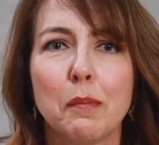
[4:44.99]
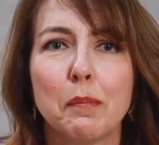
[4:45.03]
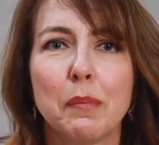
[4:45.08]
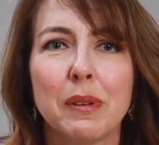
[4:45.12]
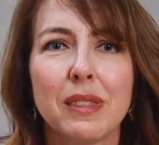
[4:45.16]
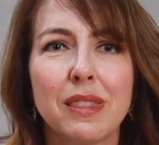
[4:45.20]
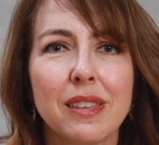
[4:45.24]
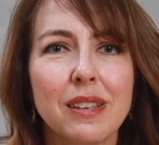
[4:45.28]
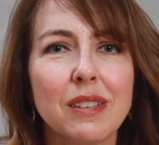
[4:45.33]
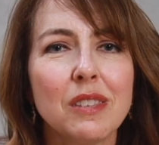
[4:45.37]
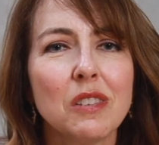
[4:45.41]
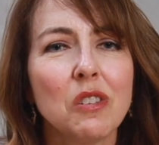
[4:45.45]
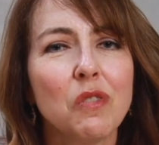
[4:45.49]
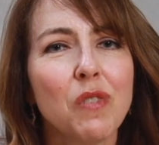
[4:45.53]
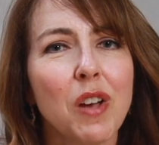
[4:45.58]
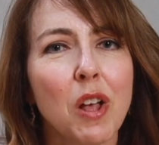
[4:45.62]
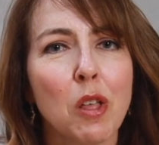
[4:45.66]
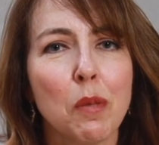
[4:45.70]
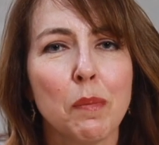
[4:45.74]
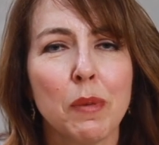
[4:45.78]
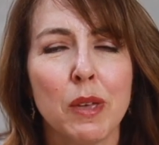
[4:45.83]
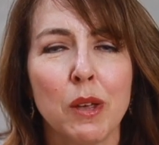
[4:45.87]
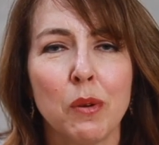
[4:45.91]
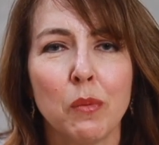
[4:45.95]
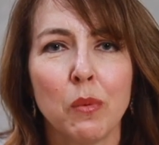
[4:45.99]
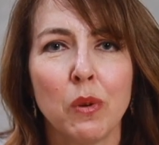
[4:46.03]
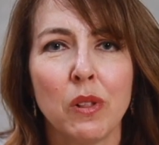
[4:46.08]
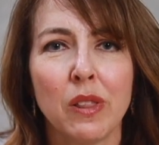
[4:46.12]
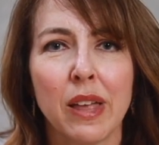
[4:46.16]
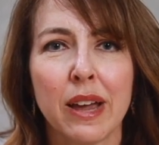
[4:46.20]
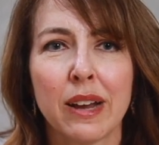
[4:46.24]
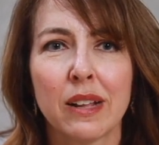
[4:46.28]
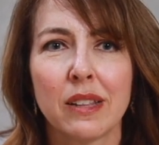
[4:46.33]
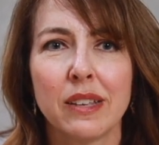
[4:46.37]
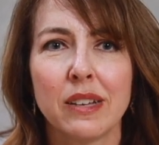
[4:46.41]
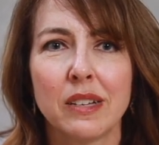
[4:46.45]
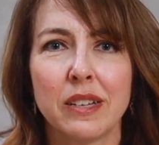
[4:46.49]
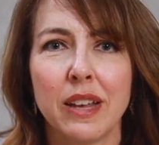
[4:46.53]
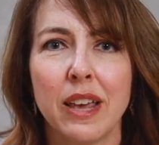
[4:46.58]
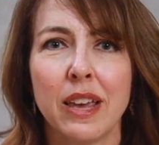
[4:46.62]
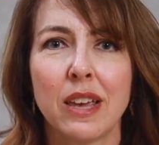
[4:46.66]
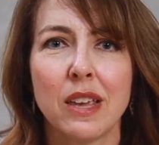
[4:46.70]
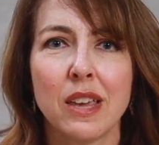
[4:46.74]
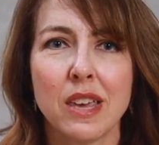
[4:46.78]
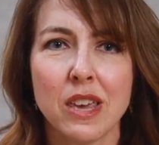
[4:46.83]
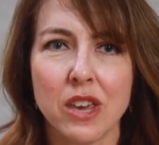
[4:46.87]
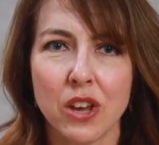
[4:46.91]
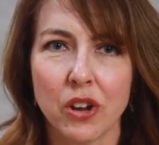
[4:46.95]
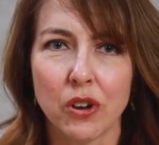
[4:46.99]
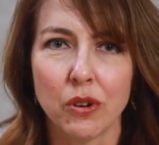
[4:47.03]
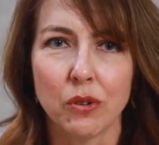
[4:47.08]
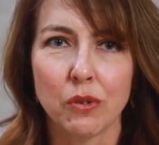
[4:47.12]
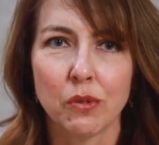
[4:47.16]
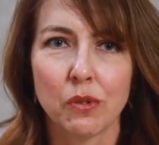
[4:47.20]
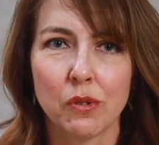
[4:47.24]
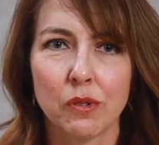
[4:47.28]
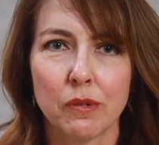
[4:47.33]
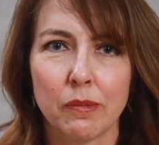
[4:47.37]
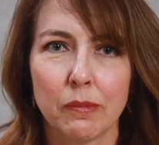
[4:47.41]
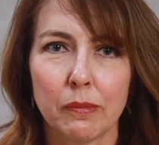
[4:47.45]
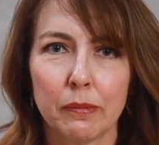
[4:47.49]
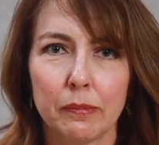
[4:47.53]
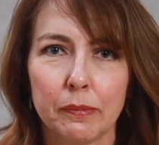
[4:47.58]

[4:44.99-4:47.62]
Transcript: But this development will likely take years.